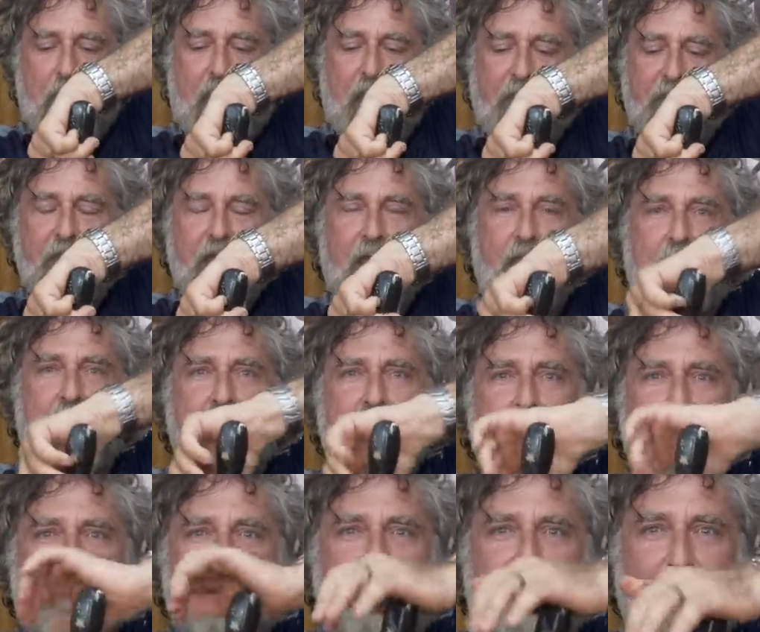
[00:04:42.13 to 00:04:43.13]
and then
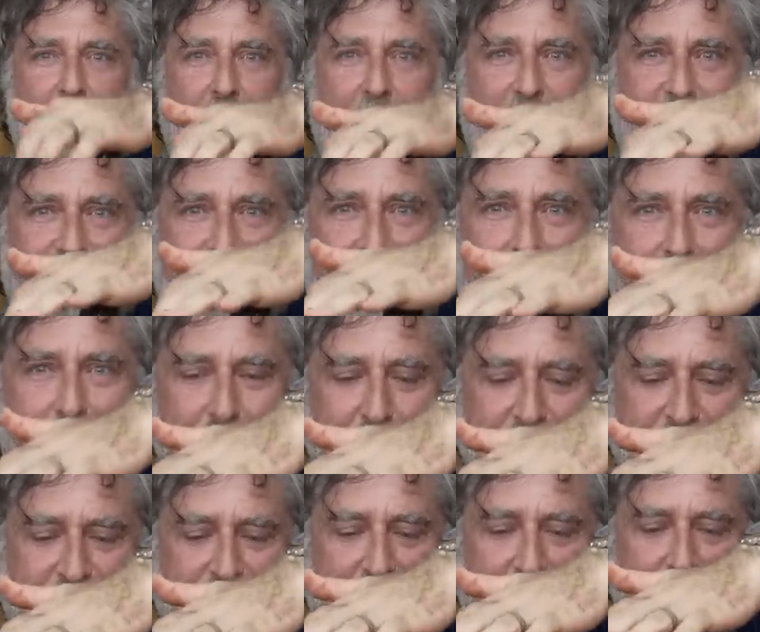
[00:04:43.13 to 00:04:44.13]
the last
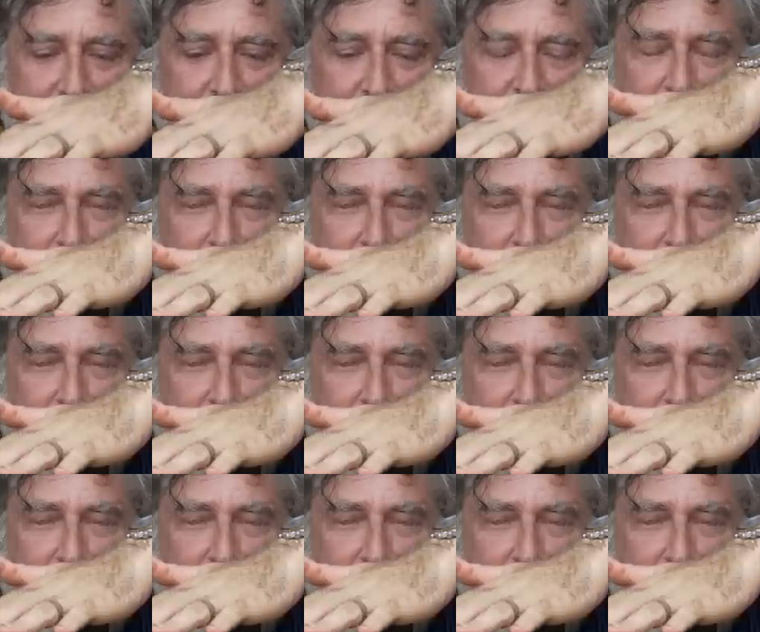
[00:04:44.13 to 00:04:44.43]
10% of your